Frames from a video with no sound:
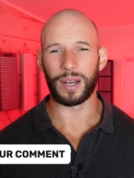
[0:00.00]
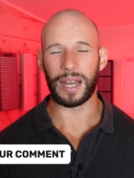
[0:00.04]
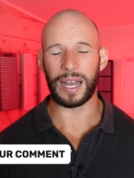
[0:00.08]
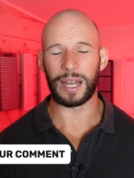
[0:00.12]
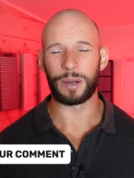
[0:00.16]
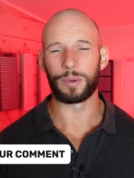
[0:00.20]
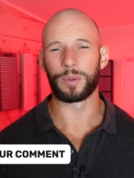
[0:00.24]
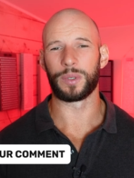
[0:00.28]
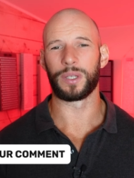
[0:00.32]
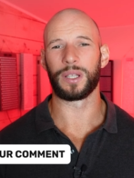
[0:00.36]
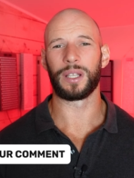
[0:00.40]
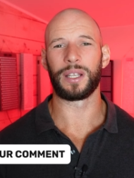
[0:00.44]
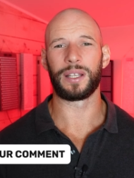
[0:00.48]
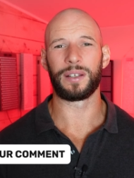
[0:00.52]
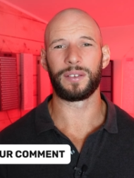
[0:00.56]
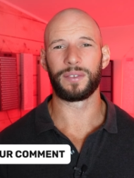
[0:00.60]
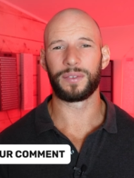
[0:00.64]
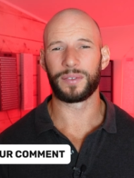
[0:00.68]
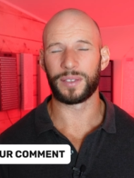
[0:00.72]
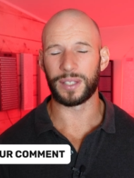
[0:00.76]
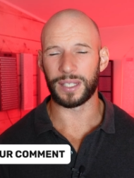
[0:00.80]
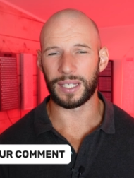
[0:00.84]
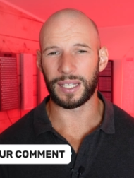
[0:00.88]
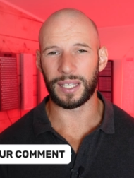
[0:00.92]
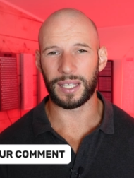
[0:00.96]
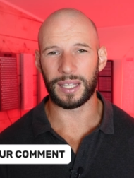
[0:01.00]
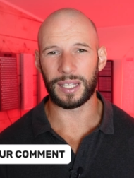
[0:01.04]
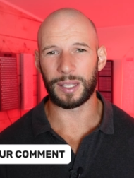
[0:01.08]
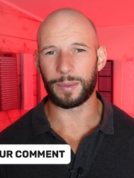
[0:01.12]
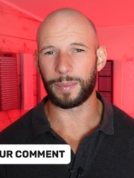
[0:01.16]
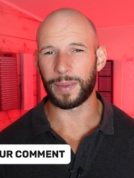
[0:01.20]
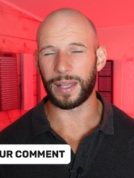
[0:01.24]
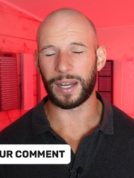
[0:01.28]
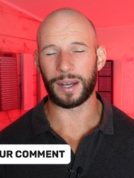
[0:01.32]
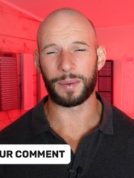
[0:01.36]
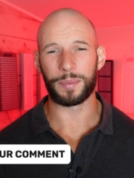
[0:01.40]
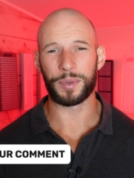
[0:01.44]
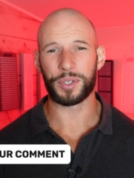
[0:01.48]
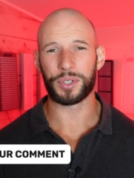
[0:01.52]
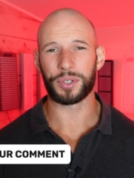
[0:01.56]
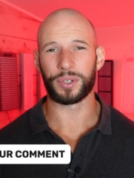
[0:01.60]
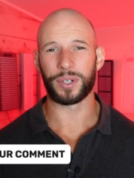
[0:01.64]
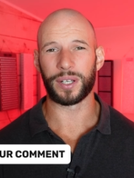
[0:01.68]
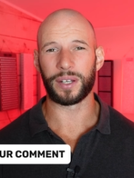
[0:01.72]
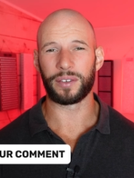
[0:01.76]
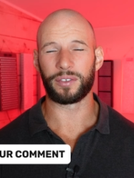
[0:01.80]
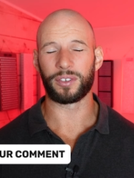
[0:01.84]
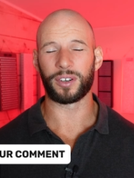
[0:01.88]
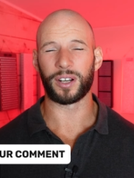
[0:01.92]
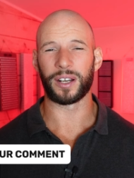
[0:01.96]
I would love to hear them, and I'm sure
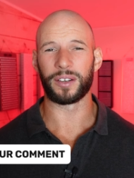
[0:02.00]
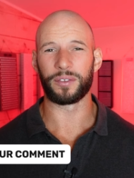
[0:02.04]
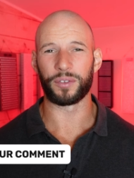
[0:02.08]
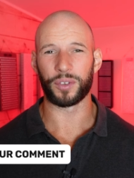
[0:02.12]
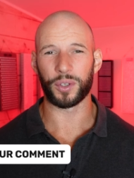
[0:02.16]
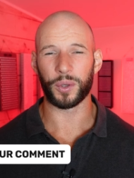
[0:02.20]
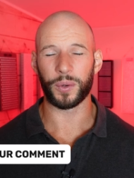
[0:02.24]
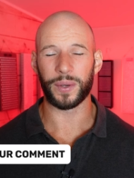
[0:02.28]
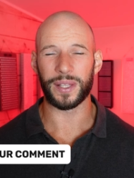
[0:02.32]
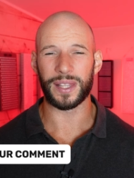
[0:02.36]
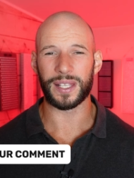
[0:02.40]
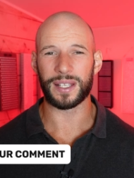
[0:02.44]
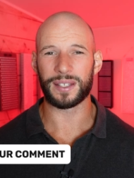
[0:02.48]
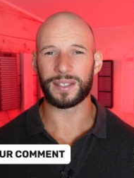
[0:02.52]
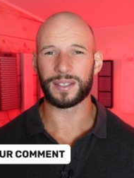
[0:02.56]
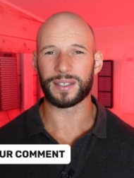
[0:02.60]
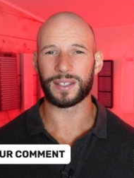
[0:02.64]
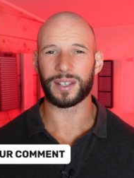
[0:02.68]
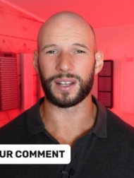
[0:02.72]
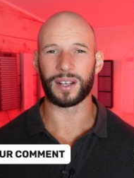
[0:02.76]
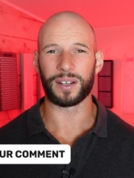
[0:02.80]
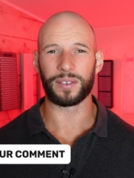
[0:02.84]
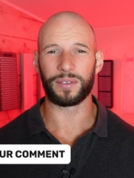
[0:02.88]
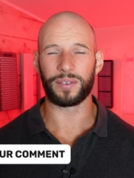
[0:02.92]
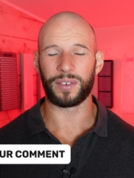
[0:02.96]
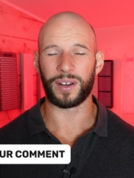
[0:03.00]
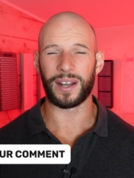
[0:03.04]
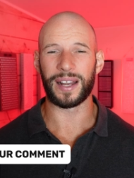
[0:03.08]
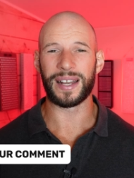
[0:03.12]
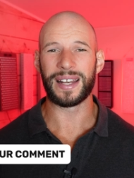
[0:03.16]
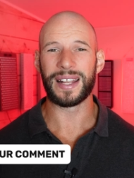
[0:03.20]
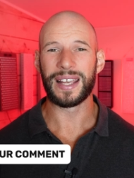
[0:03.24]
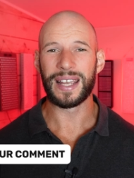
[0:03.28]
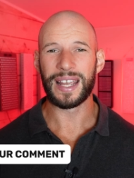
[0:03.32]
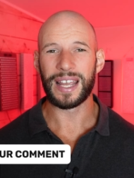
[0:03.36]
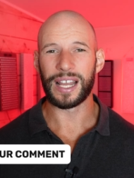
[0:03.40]
everyone viewing this is going to find